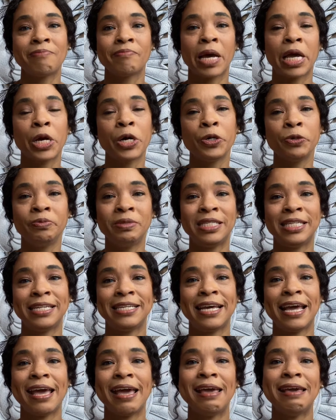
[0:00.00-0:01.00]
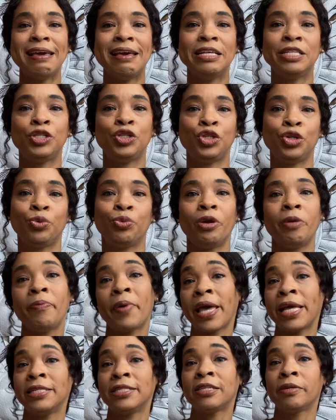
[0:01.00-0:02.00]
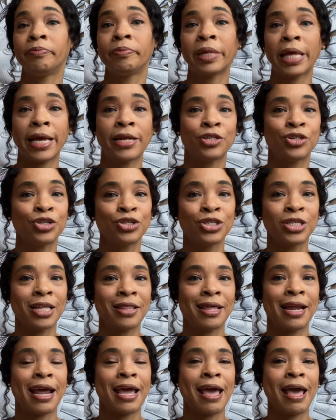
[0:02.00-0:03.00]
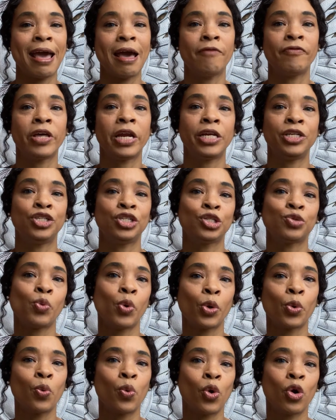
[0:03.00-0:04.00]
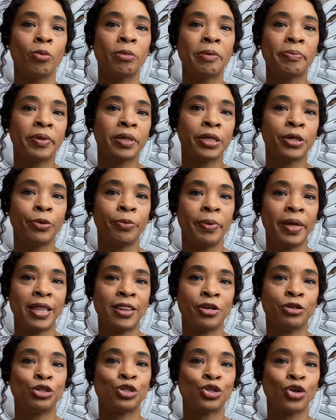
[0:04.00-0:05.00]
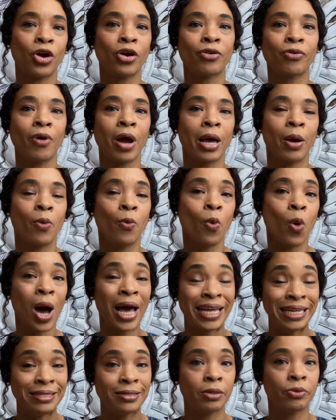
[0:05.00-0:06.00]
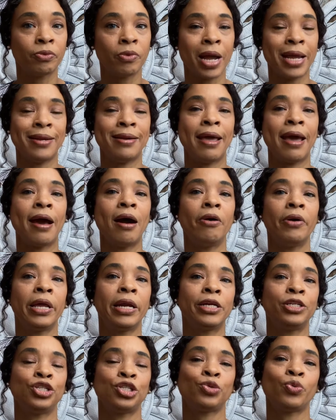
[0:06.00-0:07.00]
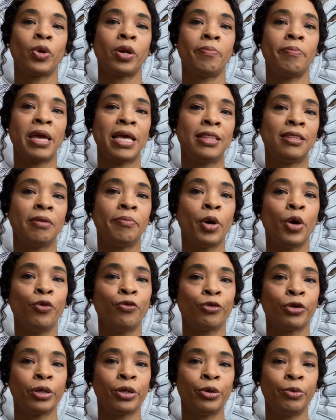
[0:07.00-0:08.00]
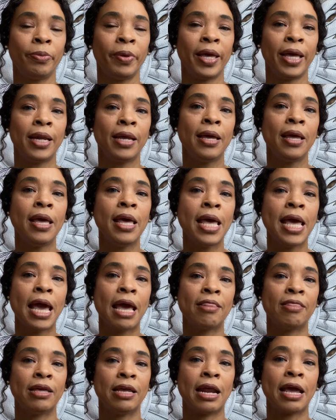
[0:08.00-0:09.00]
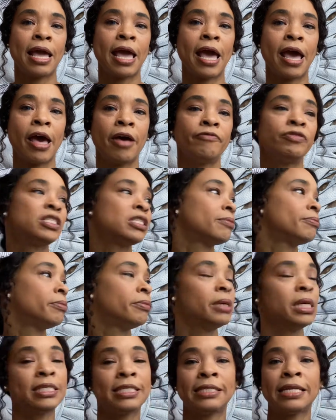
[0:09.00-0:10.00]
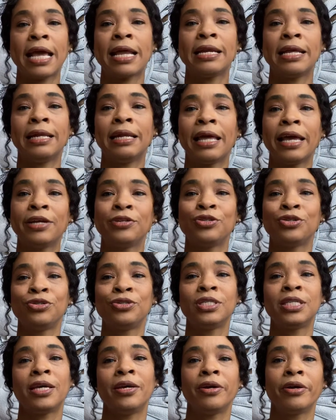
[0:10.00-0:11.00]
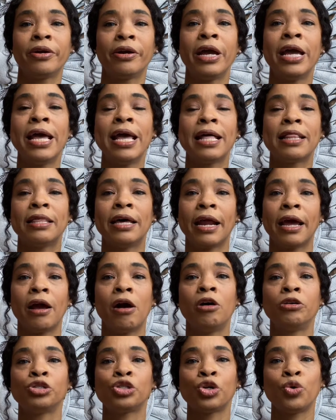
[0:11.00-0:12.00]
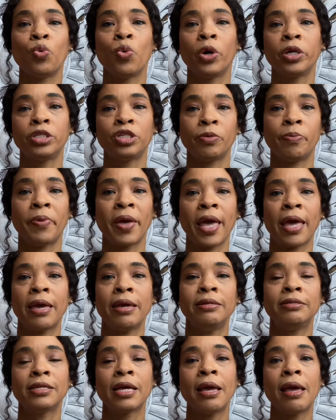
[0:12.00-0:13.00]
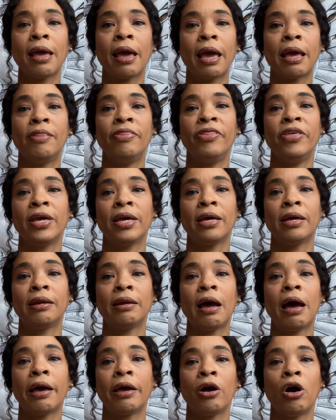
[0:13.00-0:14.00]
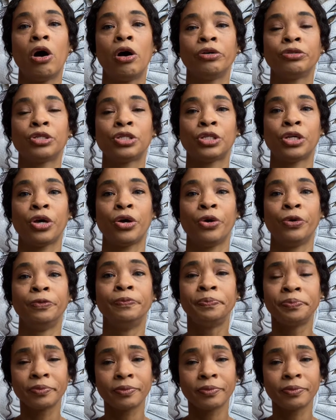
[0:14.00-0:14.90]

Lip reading: my hopes today is to repaint some planters that I have that I just want to warm up a little bit. They're stark white right now, and I just want to make them over a little bit. And then I have some standing lanterns here that I also want to paint. And then I also